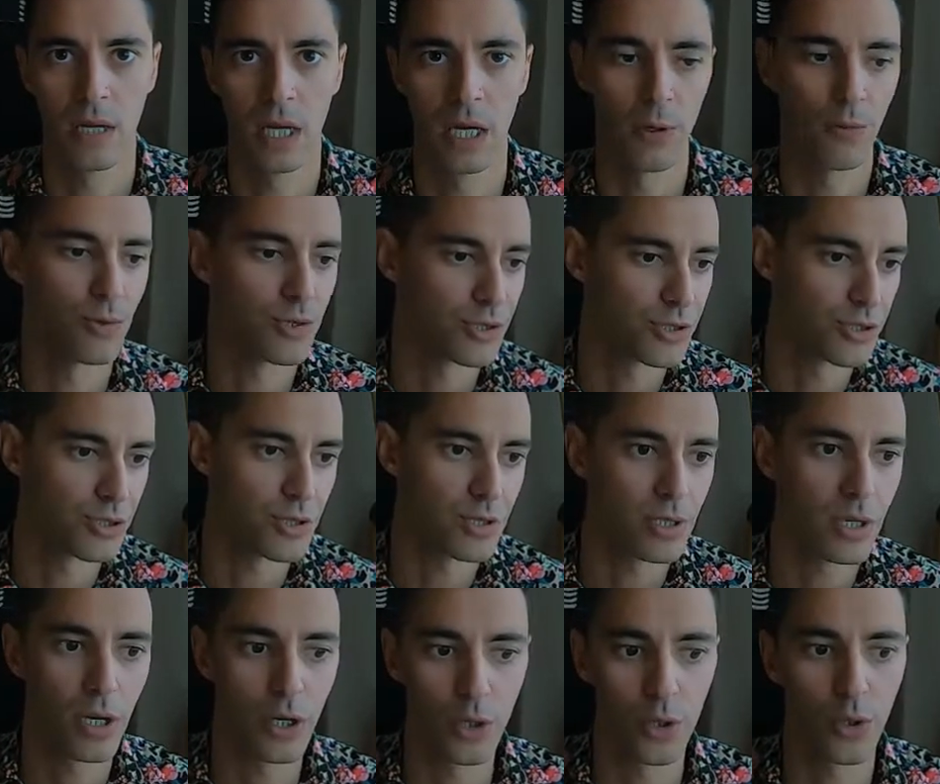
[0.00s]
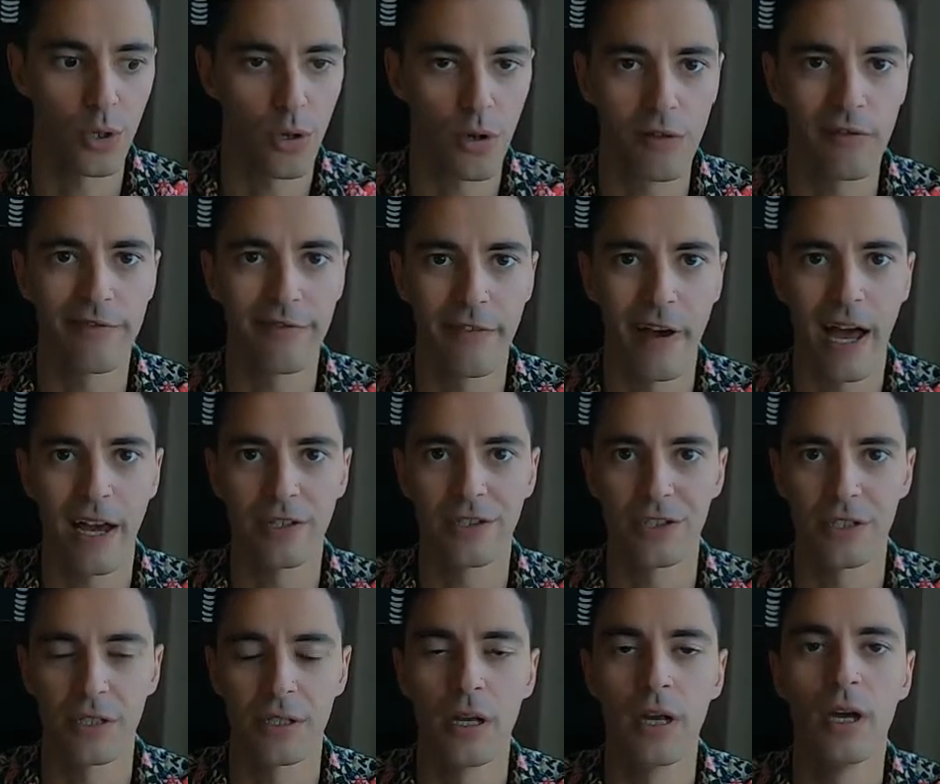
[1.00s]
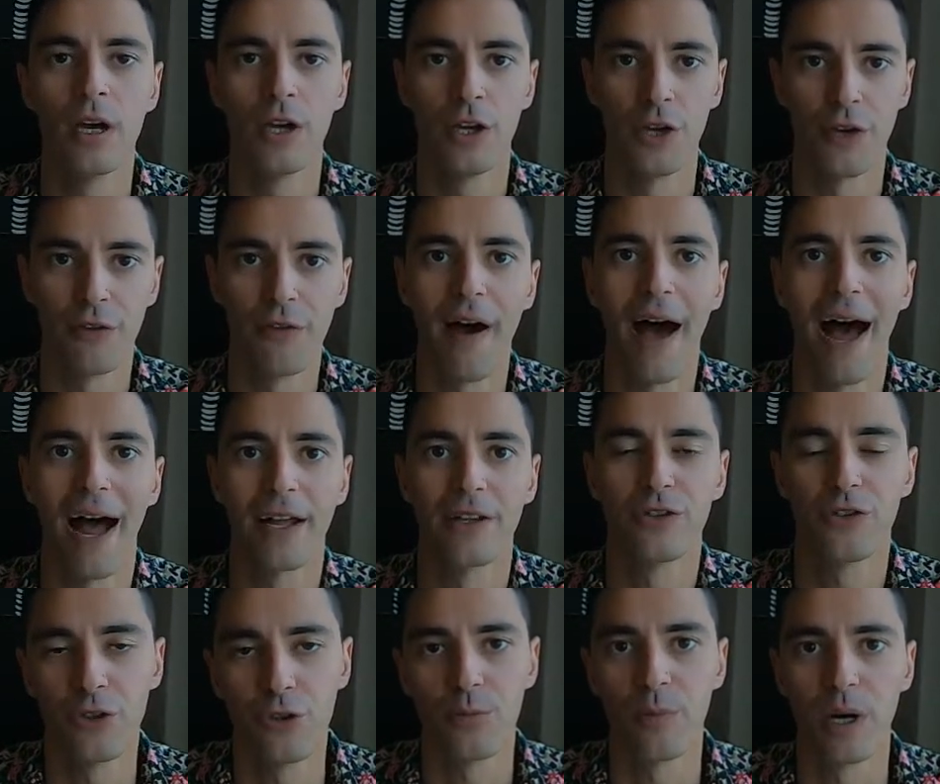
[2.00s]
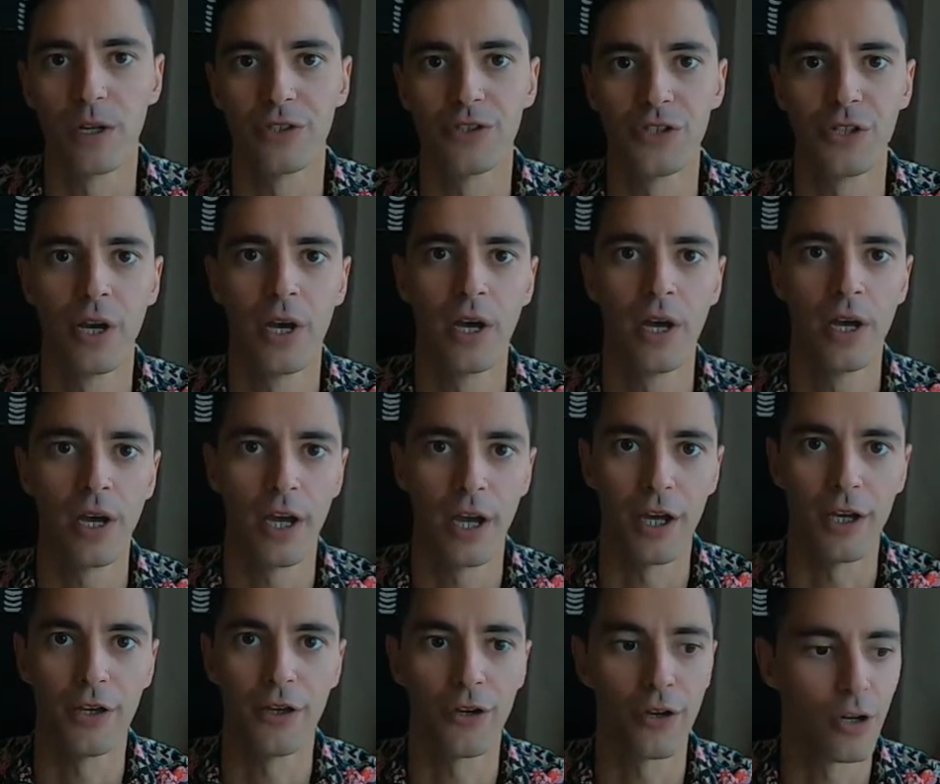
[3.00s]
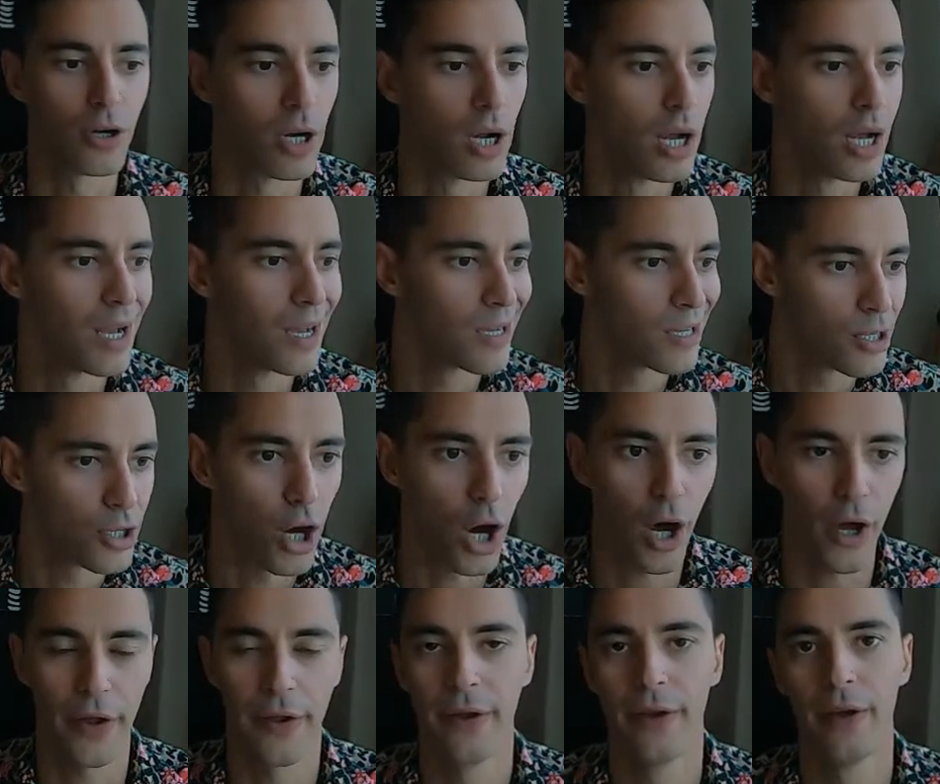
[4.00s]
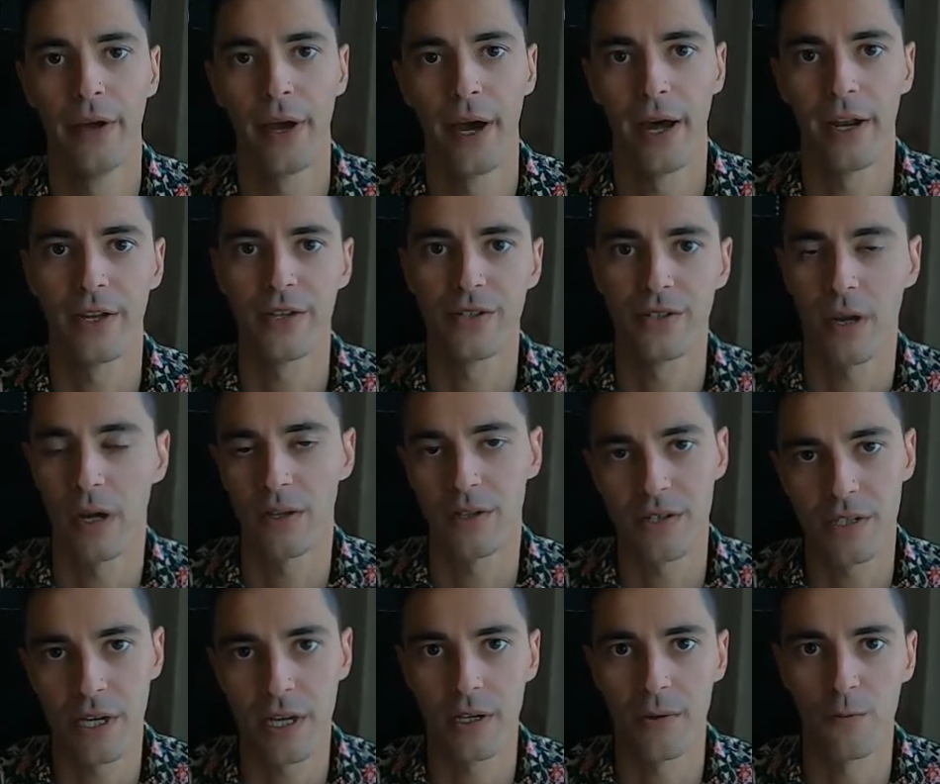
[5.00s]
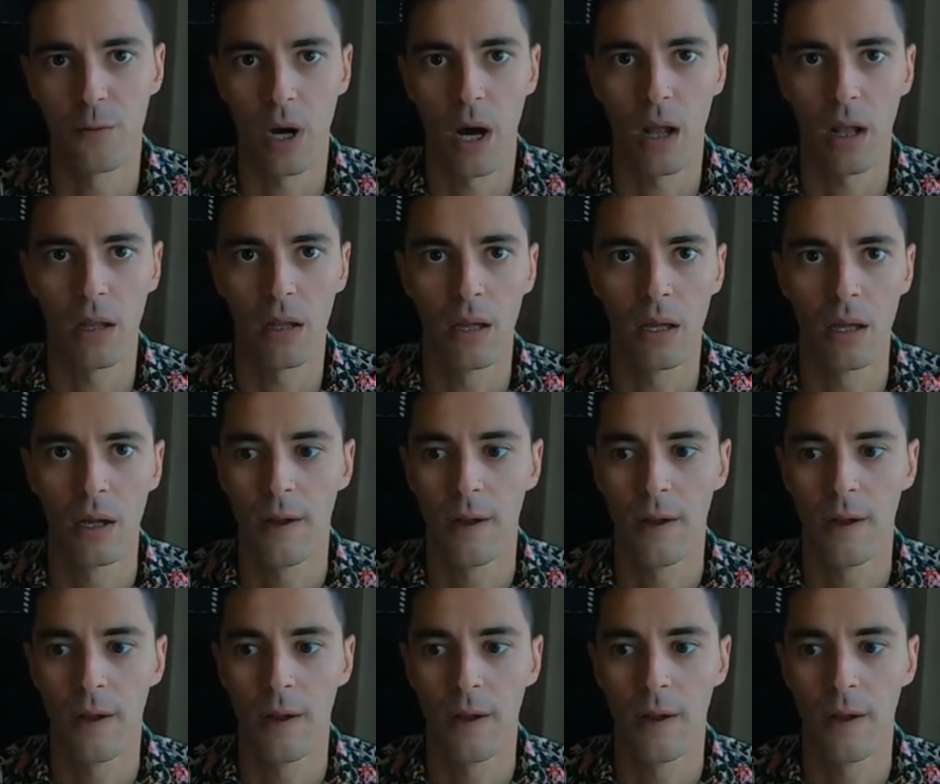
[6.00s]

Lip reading: It was just good old fashioned, you've had too much in your gut and it's not sitting well.